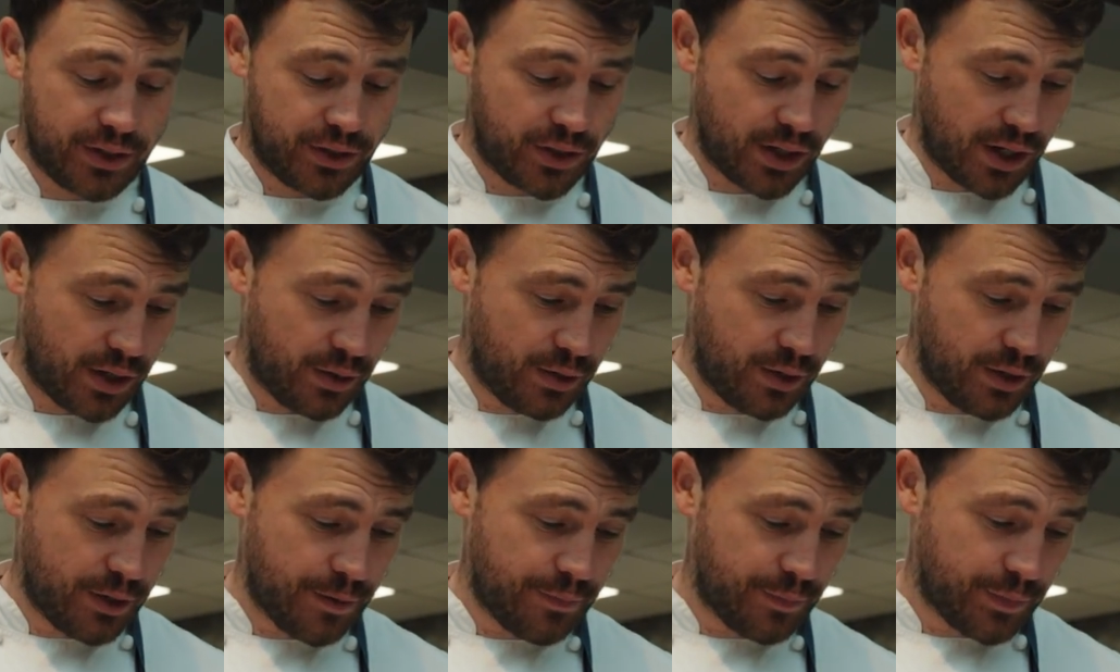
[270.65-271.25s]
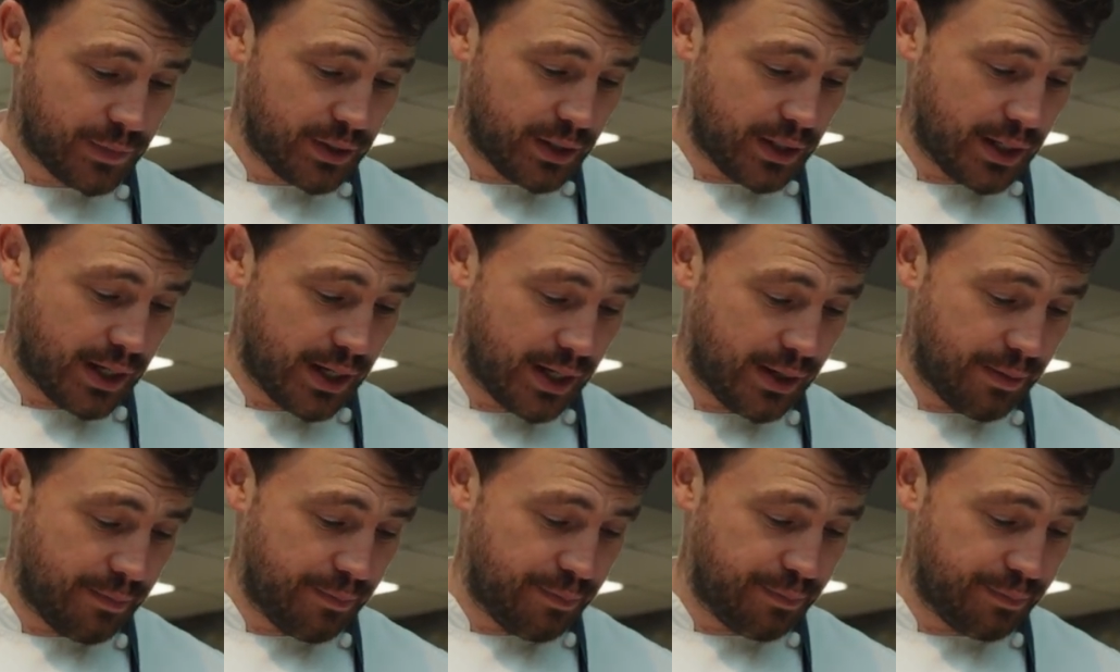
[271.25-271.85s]
So,
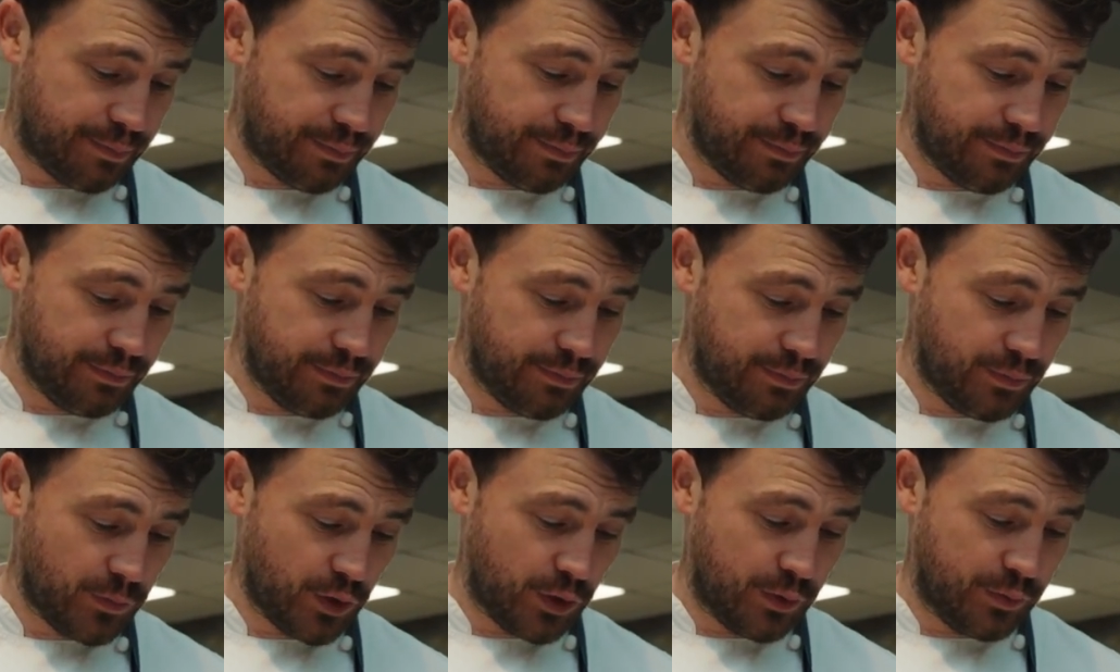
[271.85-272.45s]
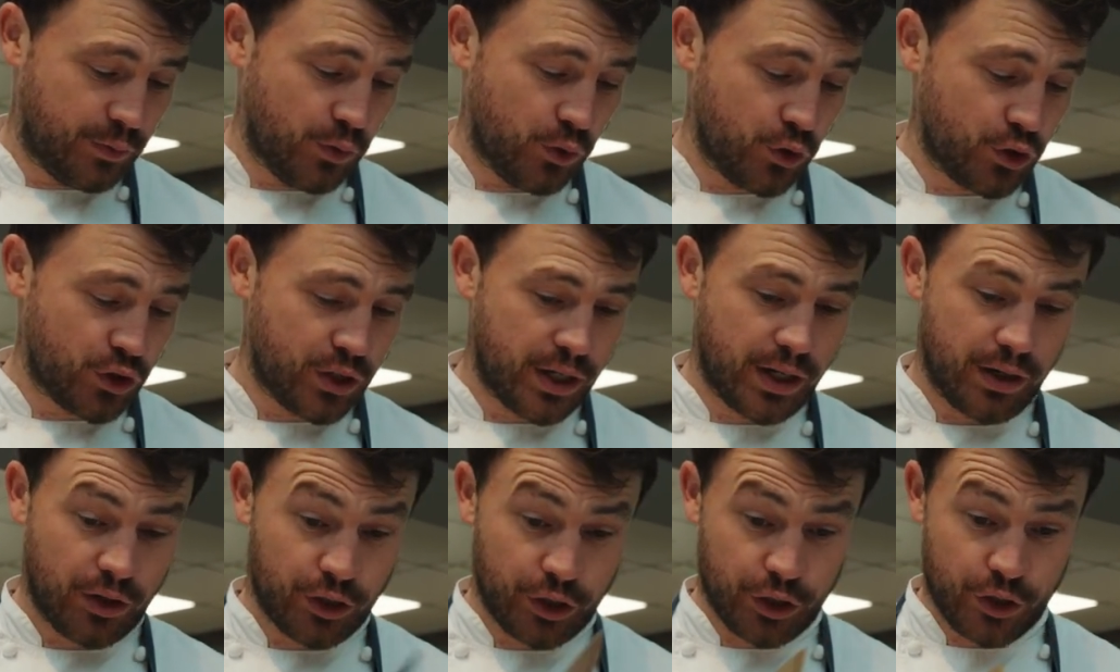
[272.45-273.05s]

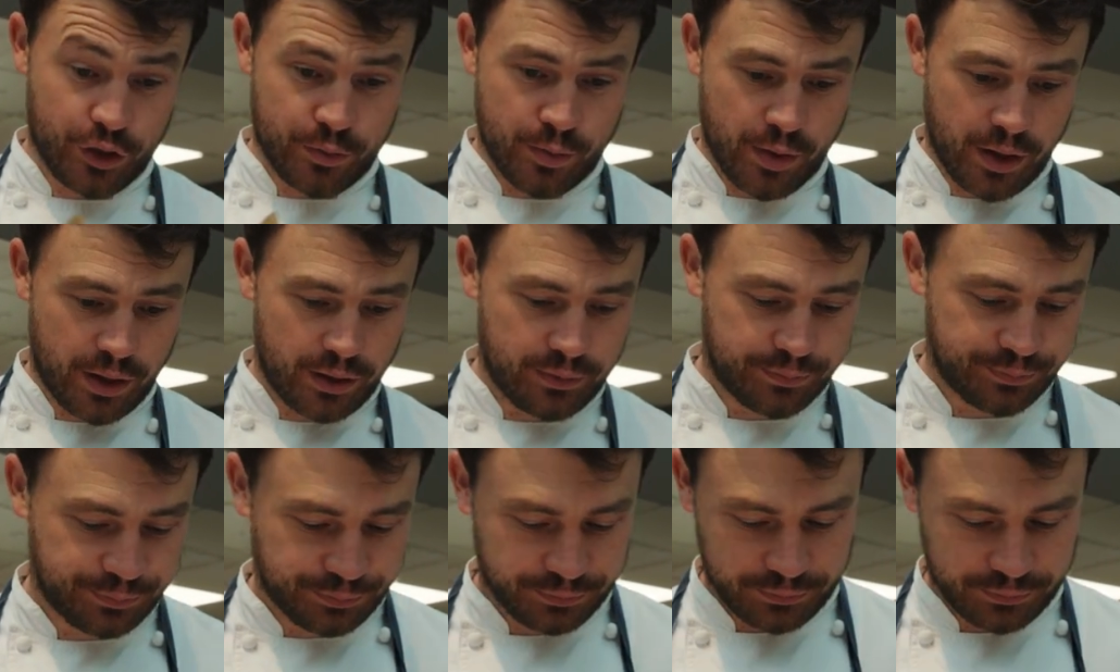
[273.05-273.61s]
unfortunately, I've got to use mine.